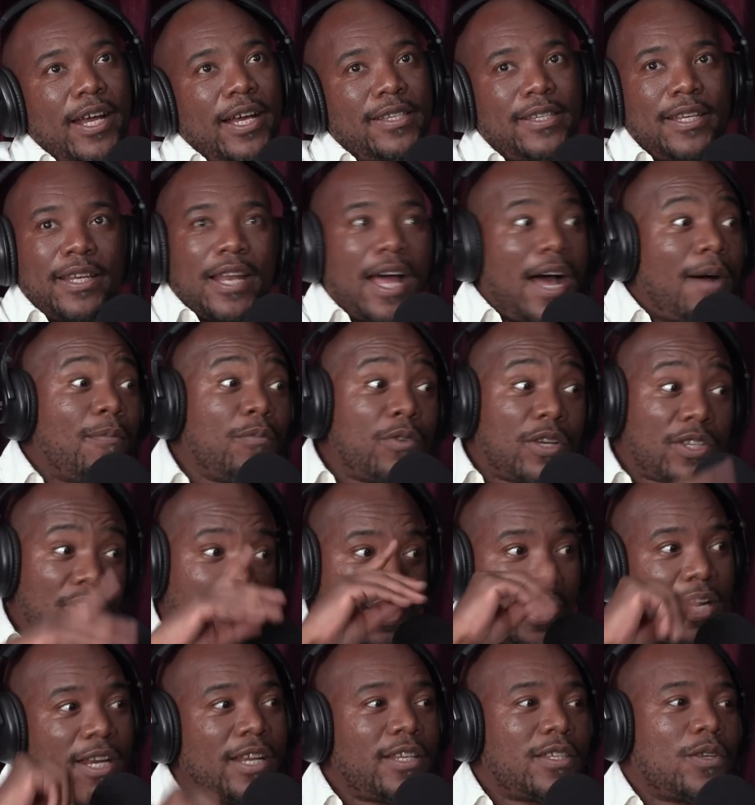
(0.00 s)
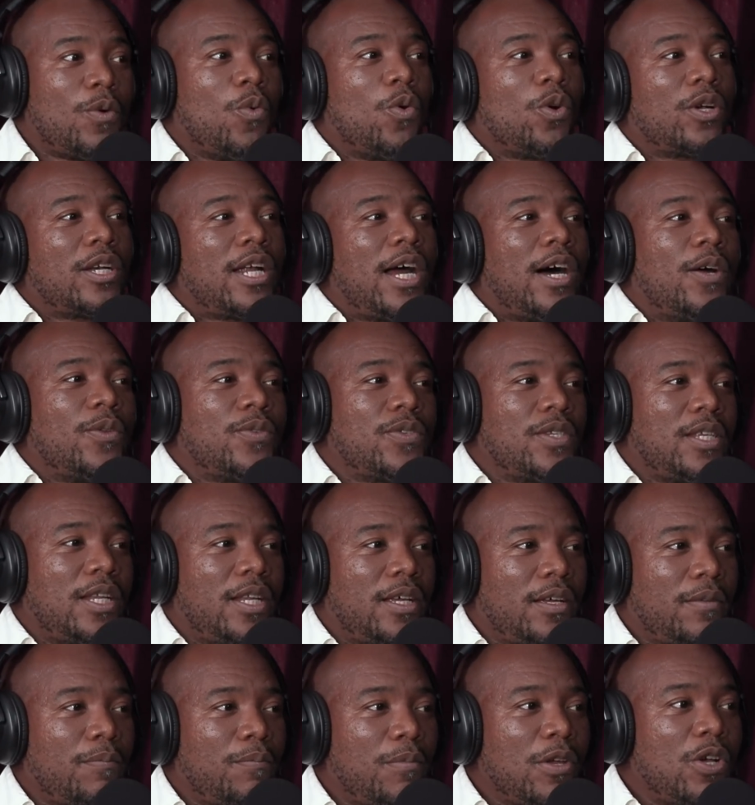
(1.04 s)
I said, I'm going to stand as a ward
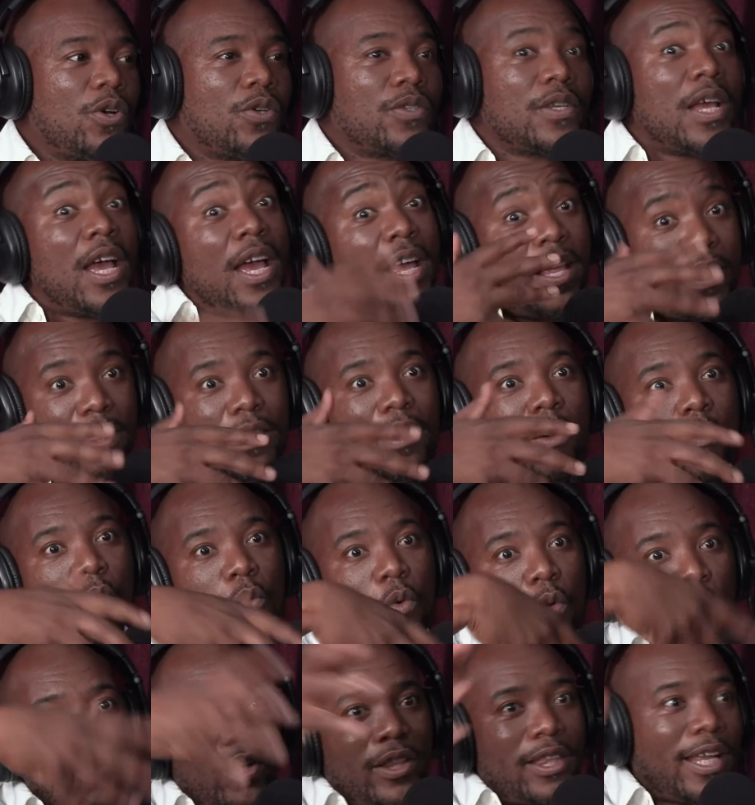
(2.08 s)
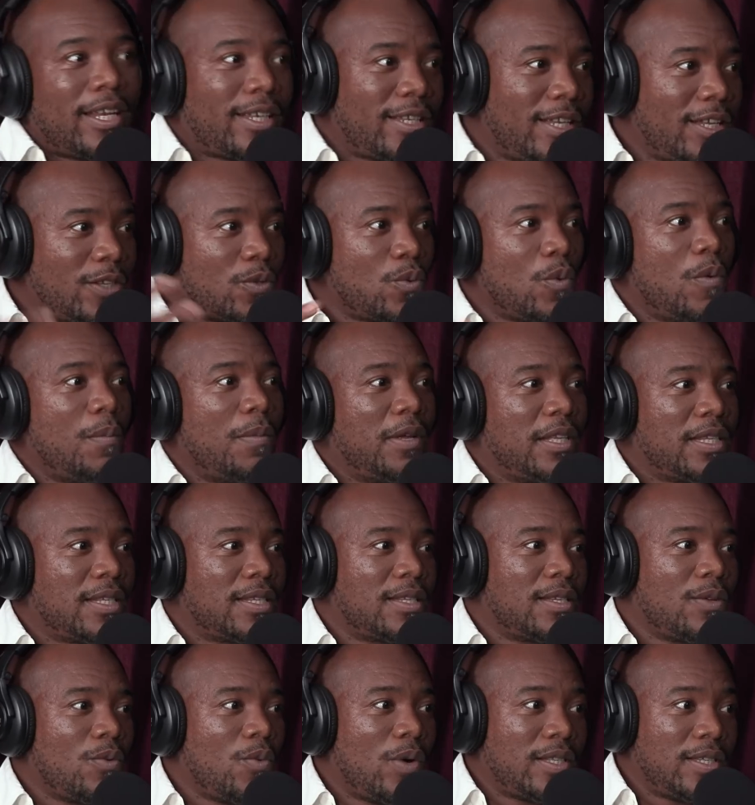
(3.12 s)
councillor because the ward that this woman
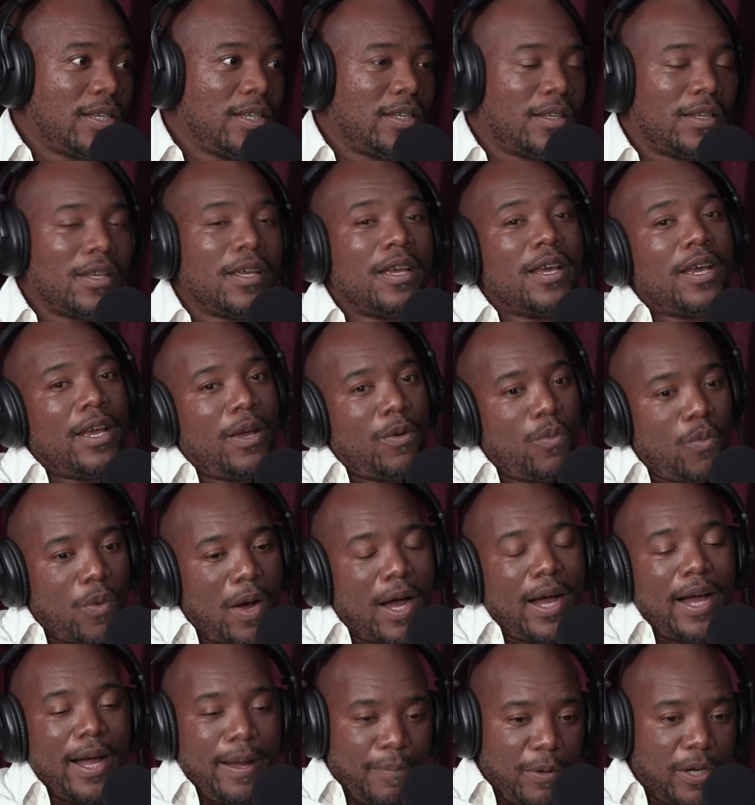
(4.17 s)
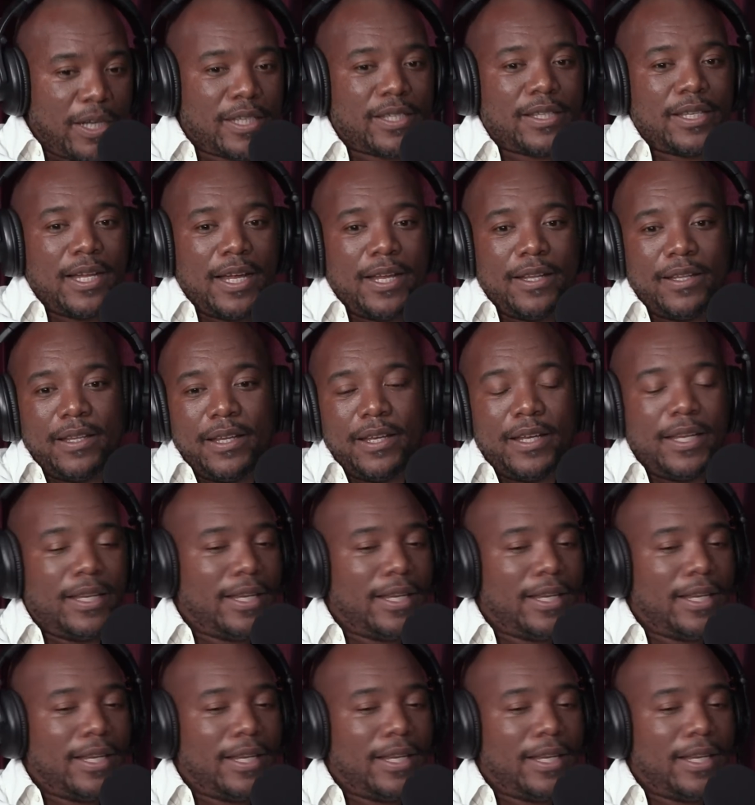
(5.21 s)
was in, well, I'm going to stand there.